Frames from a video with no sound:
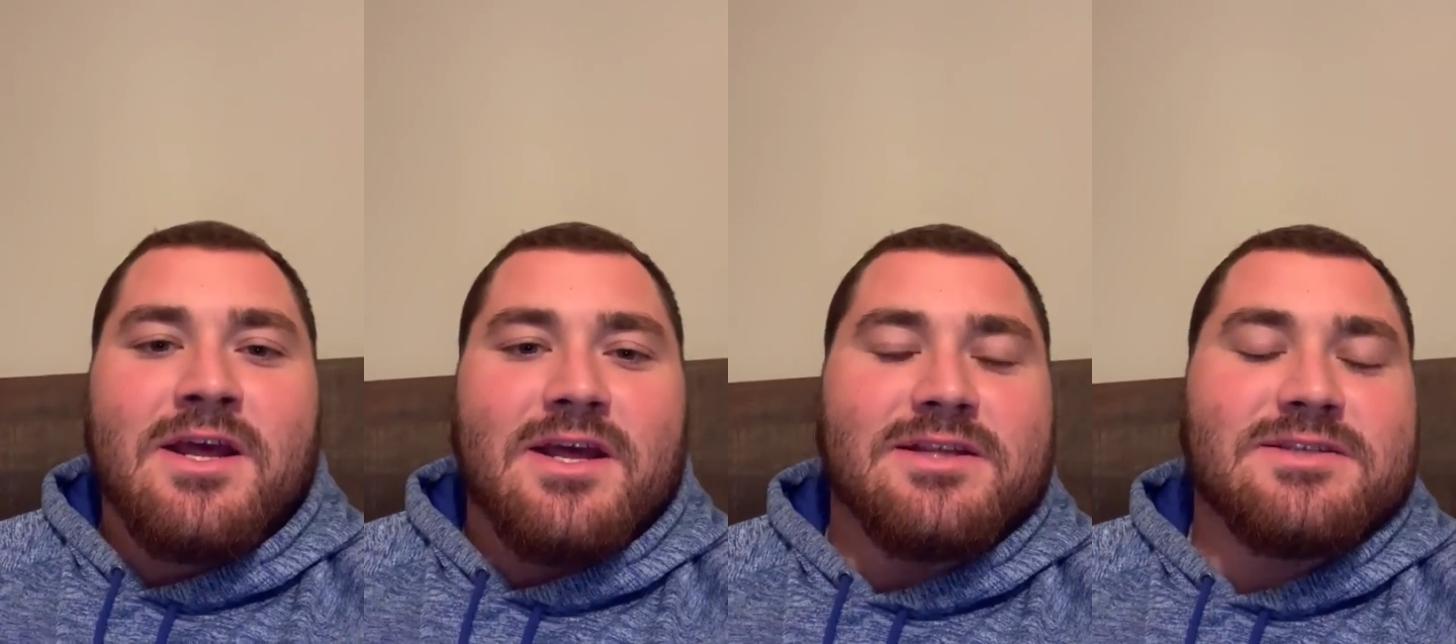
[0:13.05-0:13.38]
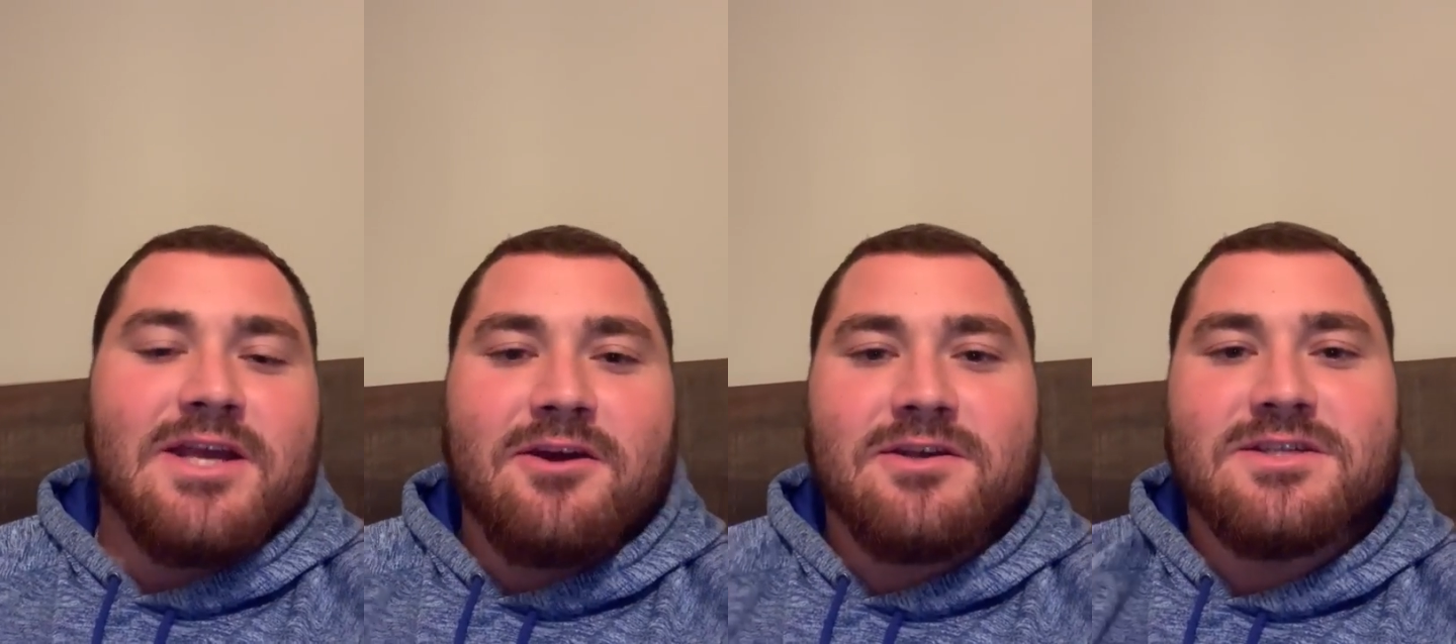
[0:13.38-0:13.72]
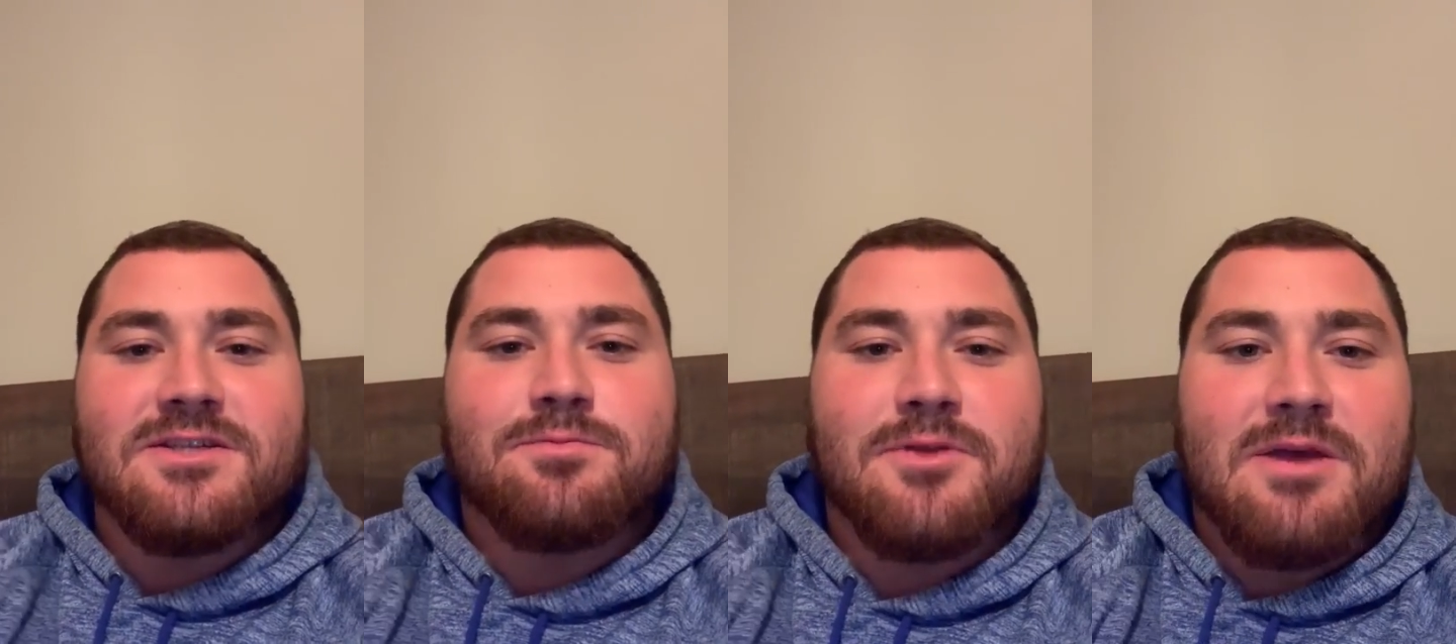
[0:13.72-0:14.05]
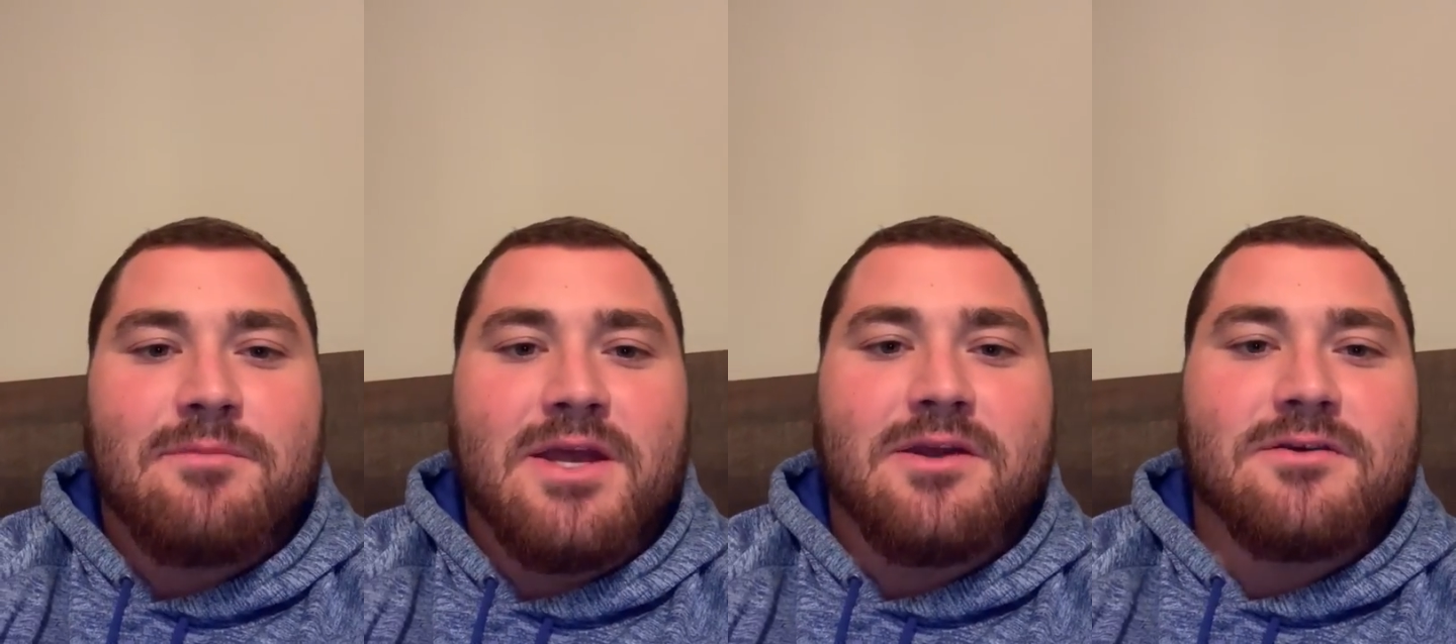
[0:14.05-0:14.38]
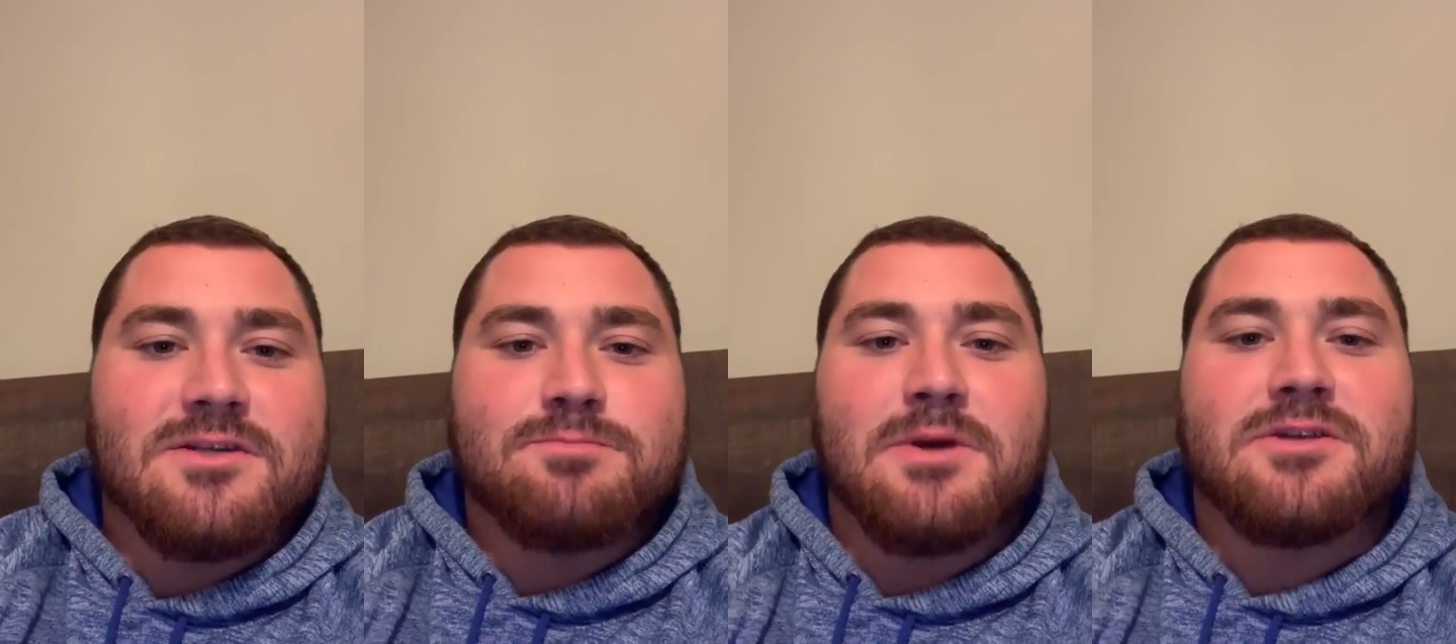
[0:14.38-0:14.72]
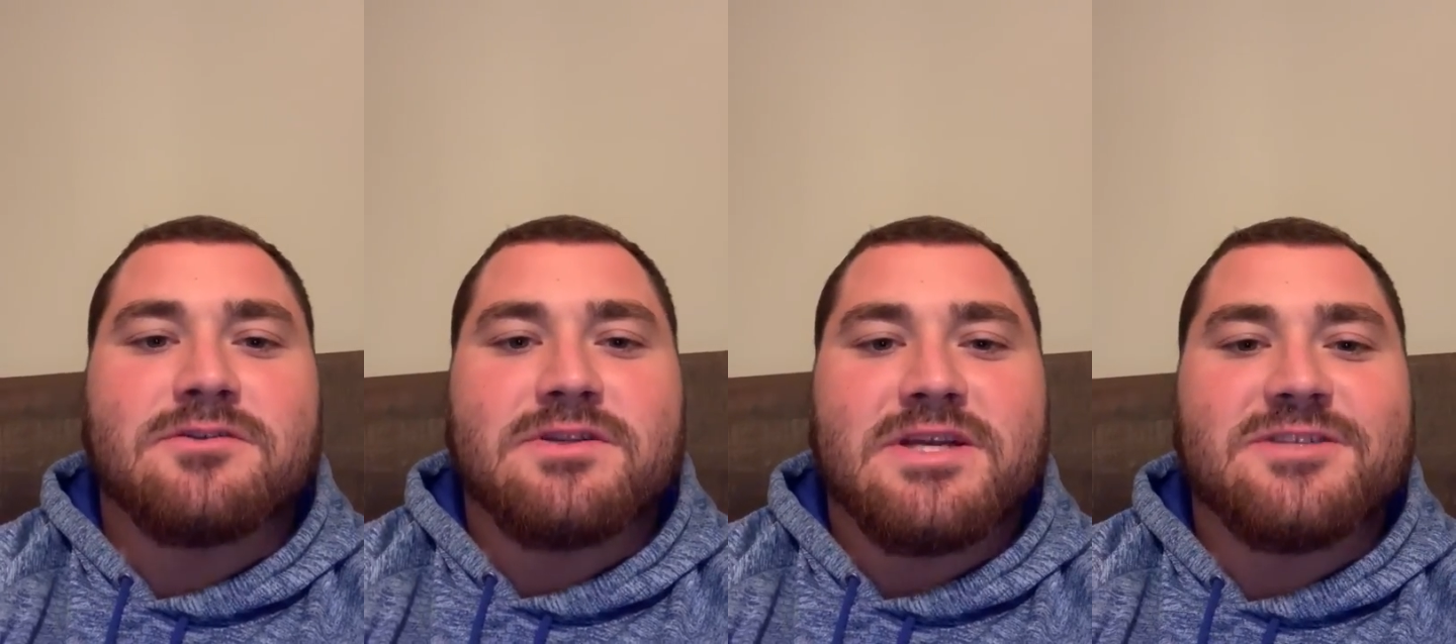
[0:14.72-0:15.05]
It's Harrison's Playmakers
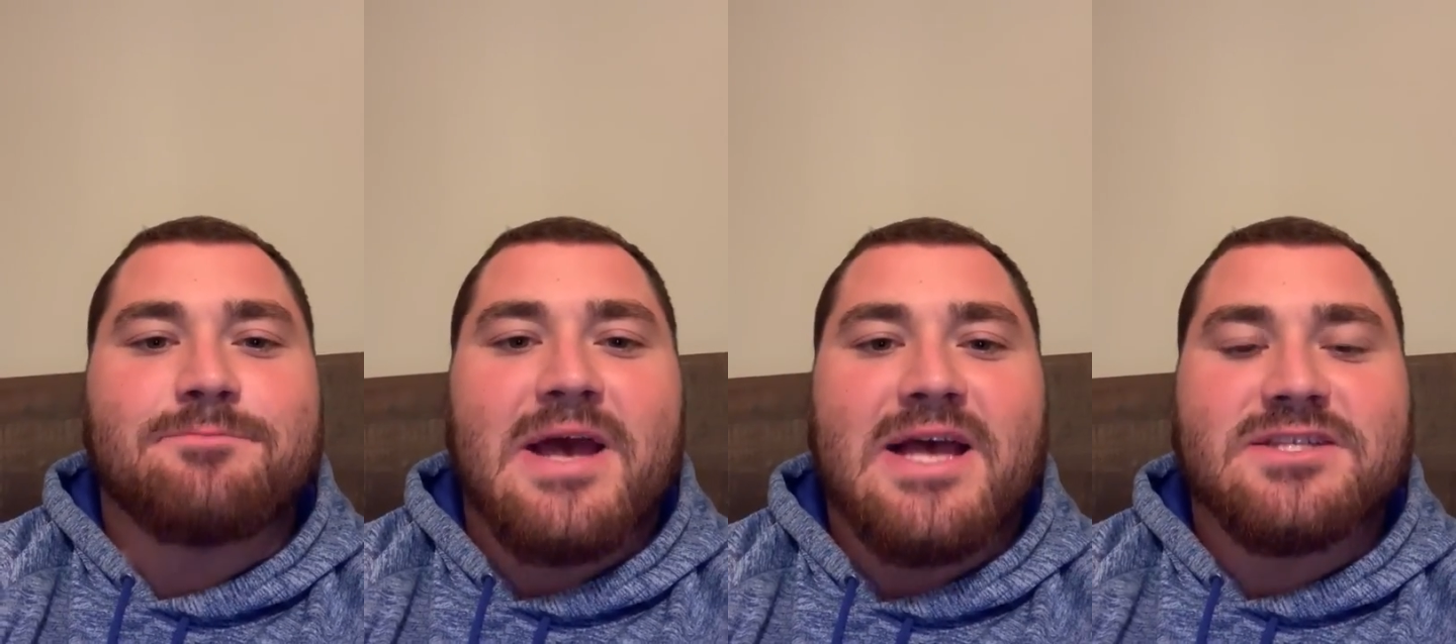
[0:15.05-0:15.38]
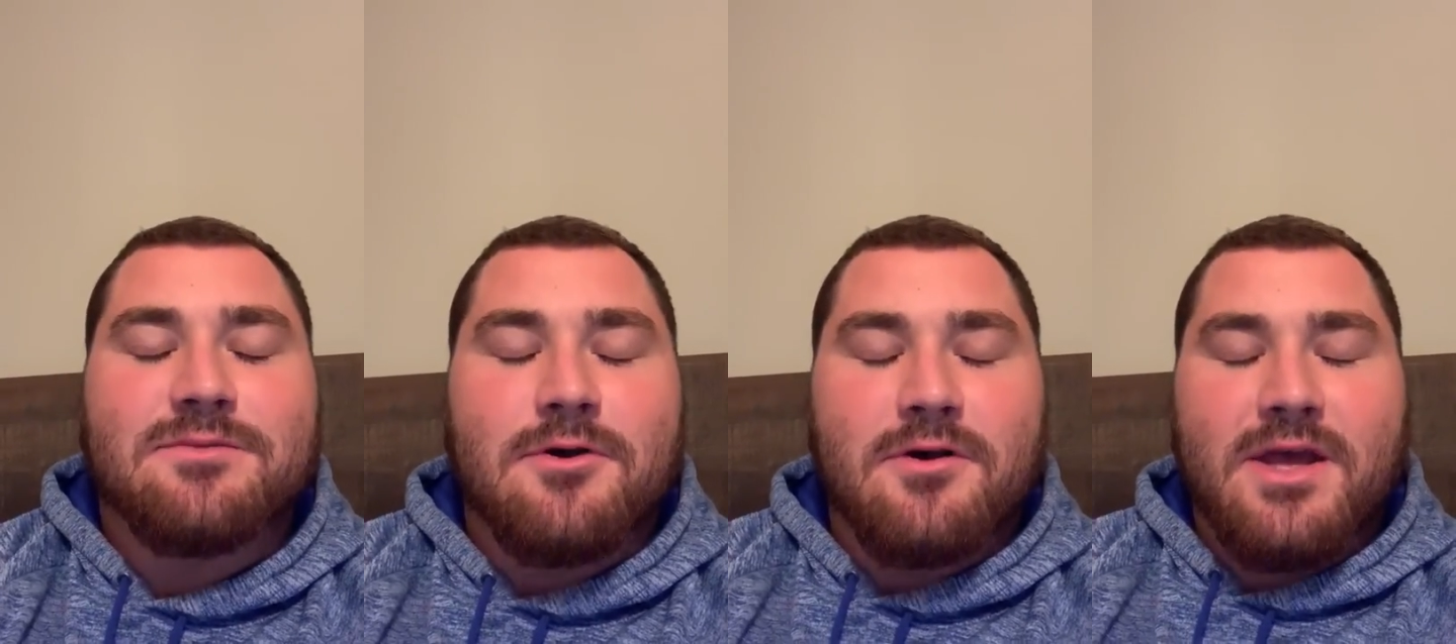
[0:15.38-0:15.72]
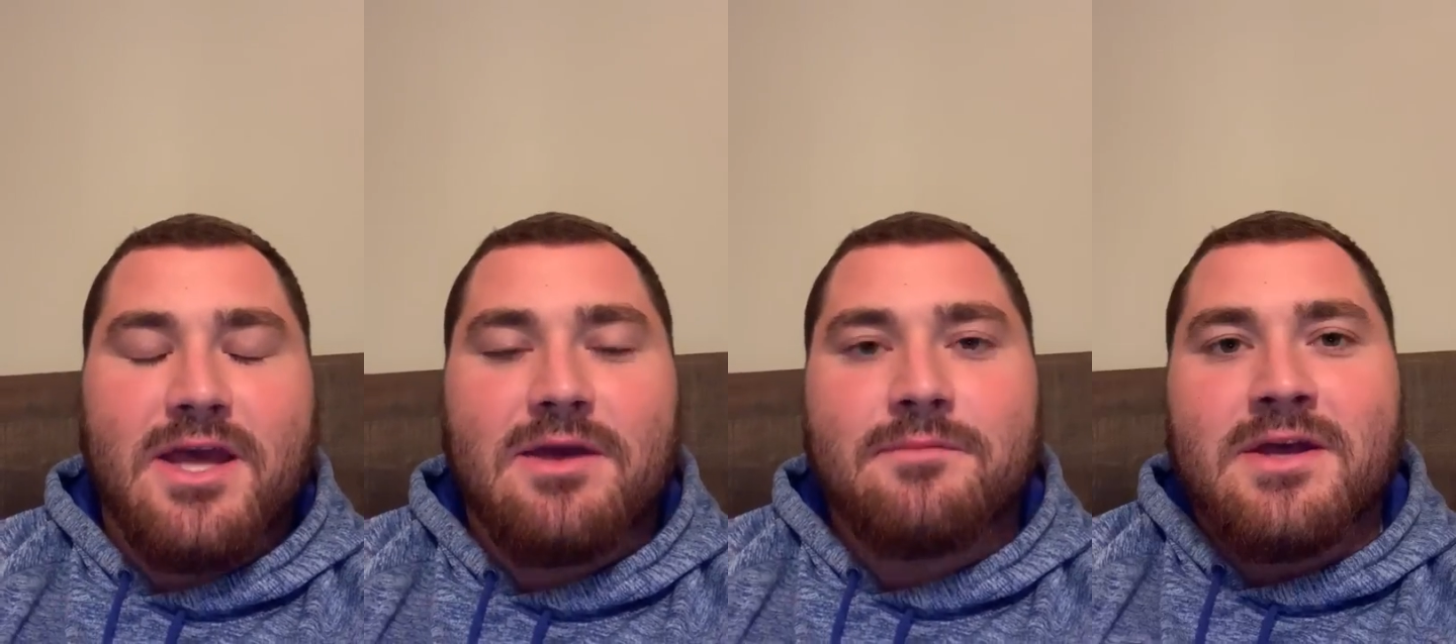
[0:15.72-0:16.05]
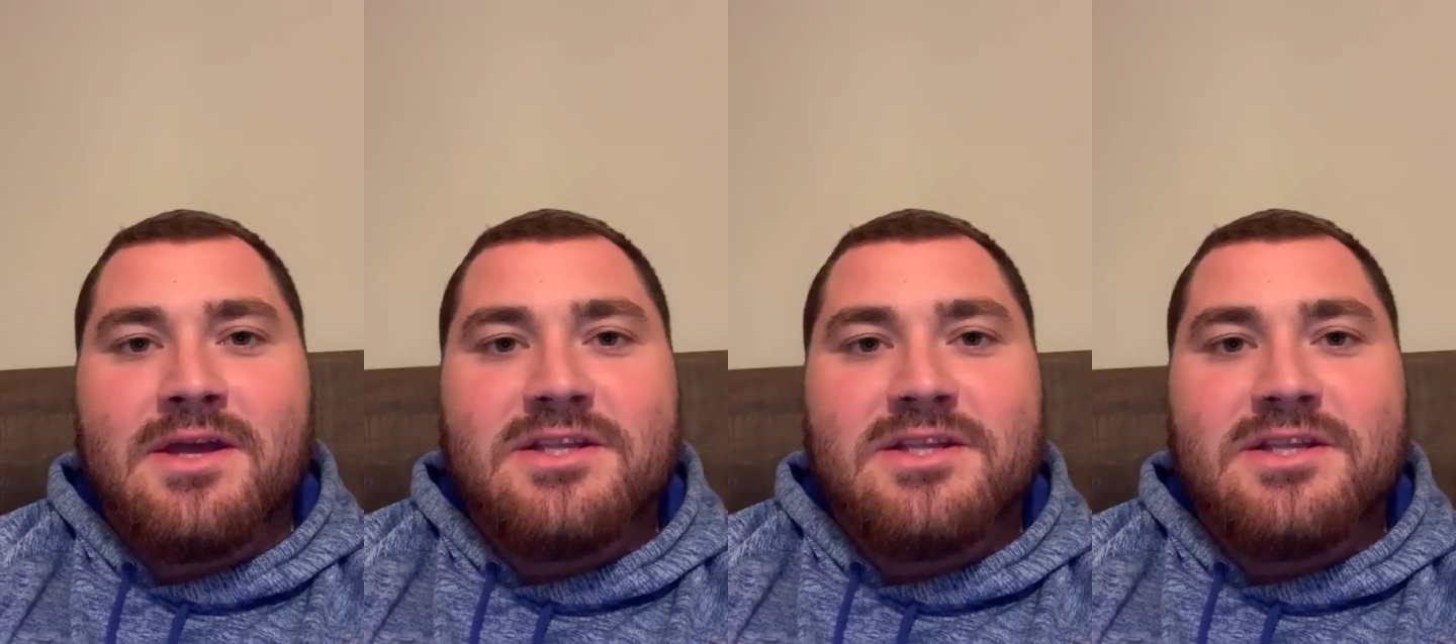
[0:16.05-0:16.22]
Special Needs Basketball Game.